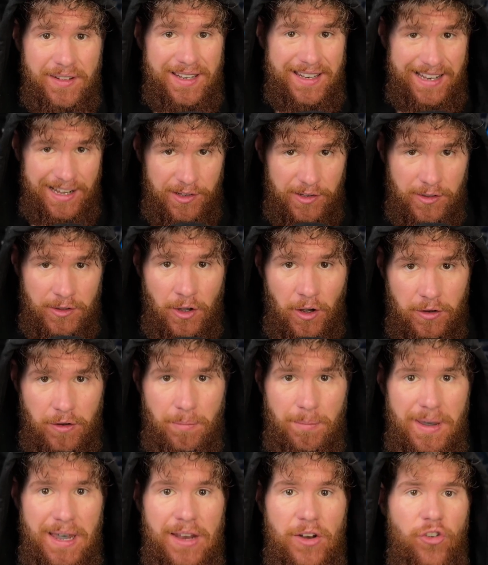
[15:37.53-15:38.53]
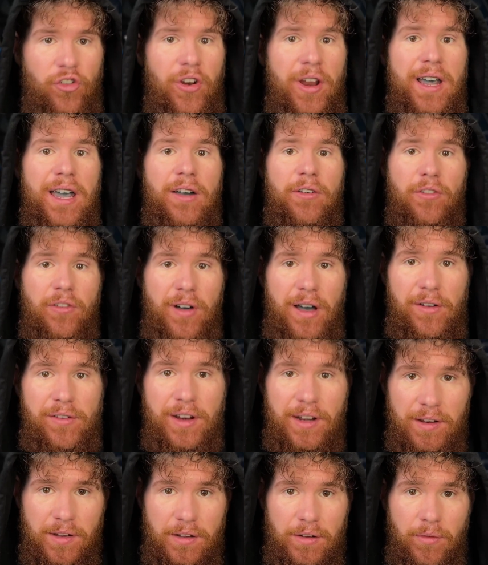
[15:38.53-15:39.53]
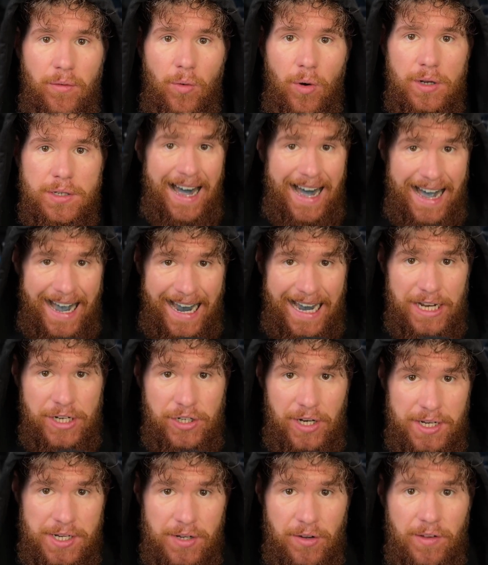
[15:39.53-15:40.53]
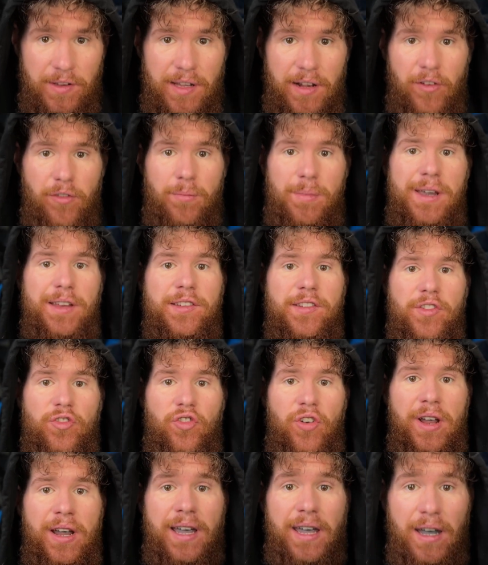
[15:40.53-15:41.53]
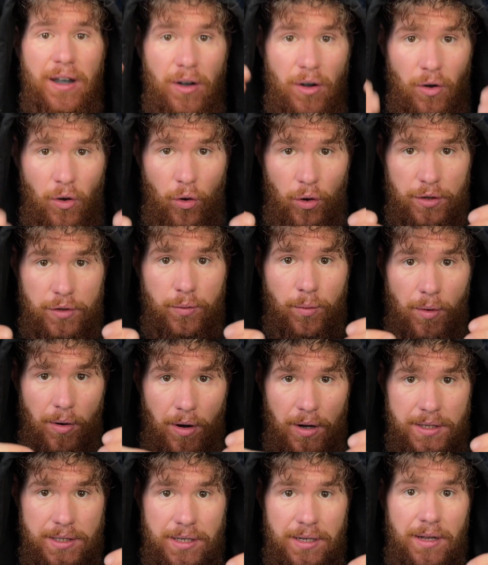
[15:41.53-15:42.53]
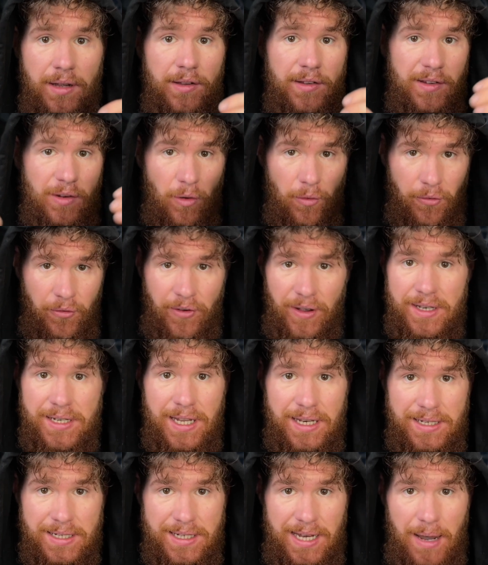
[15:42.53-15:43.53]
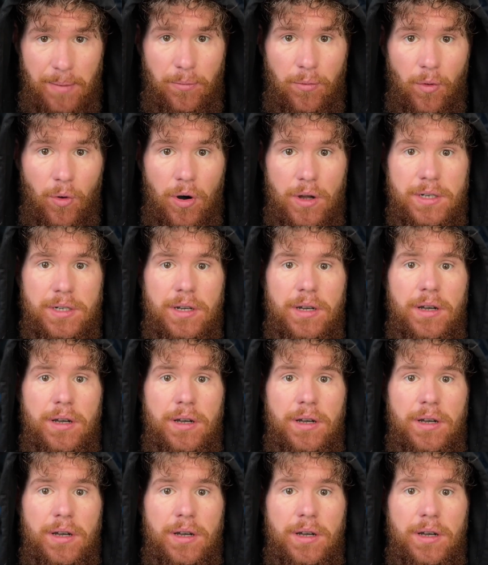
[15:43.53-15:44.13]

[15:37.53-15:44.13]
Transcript: does not mean drinking 5 liters of water. Hydrating yourself means drinking good water, so filtered tap water